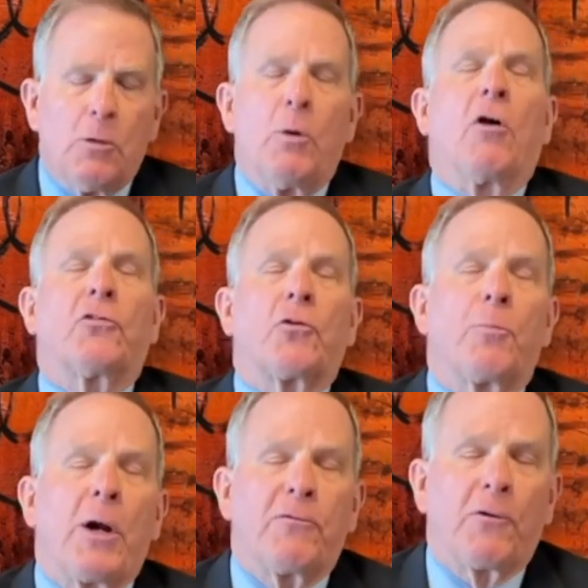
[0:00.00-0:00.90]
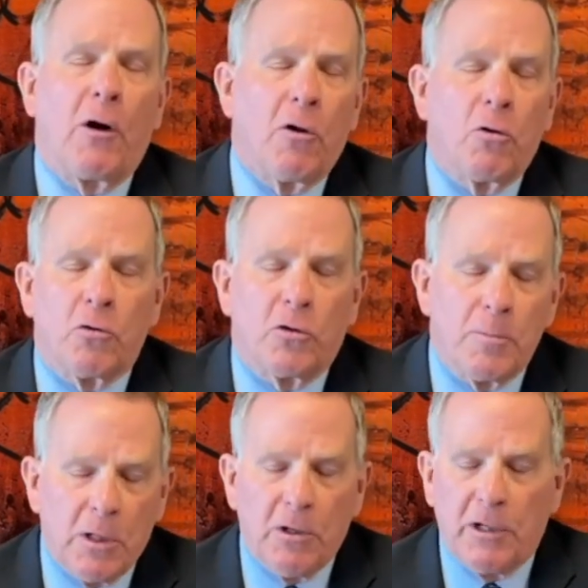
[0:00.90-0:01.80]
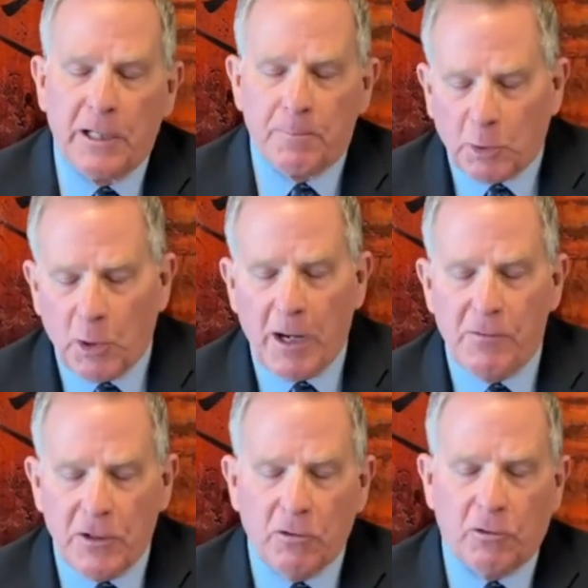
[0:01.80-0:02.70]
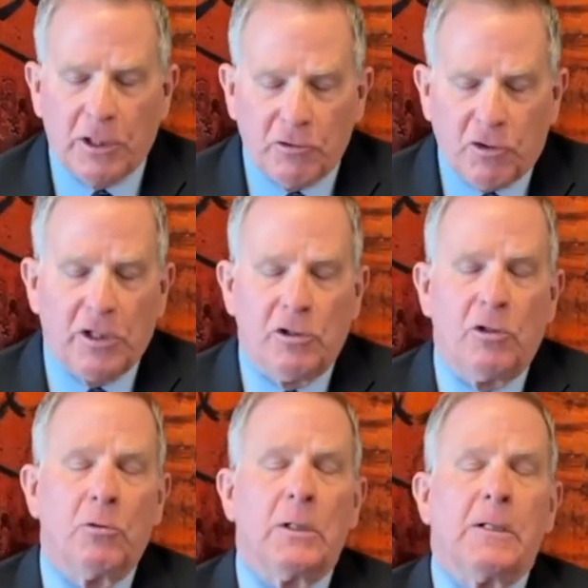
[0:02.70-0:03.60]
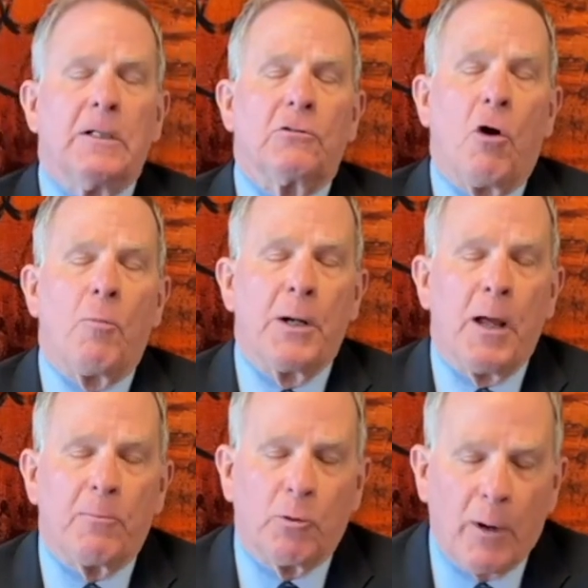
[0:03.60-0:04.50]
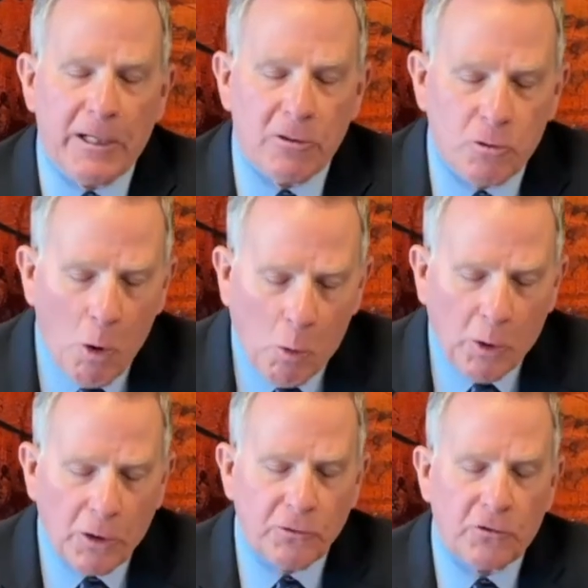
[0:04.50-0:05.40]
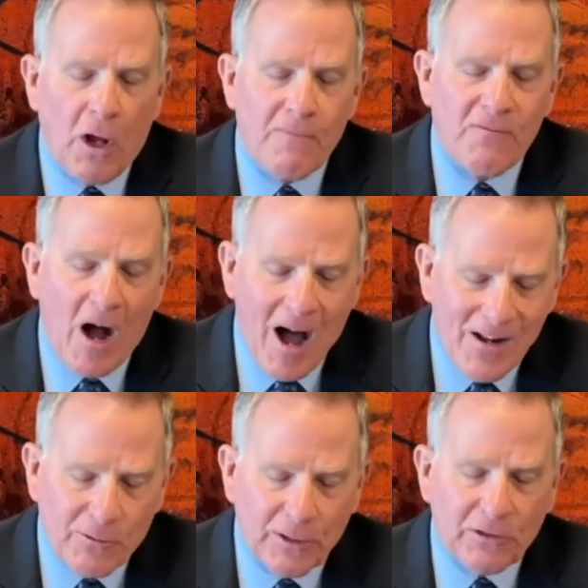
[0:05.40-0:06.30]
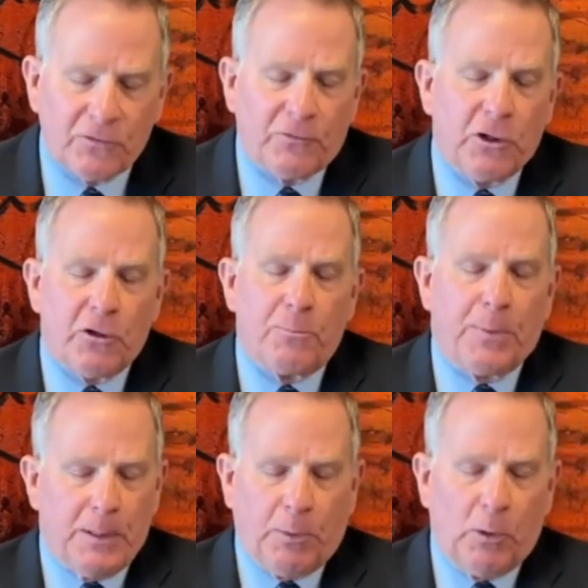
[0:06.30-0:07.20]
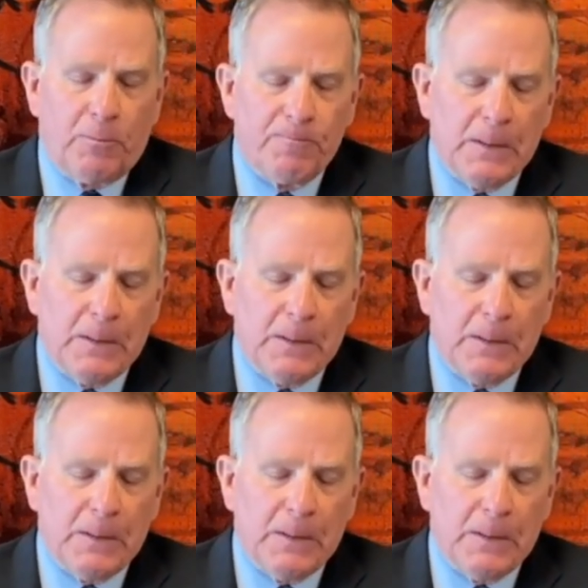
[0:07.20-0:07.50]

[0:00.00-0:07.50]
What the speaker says: We also pray for our local community and pray that you'll continue to open up great doors of utterance for your people.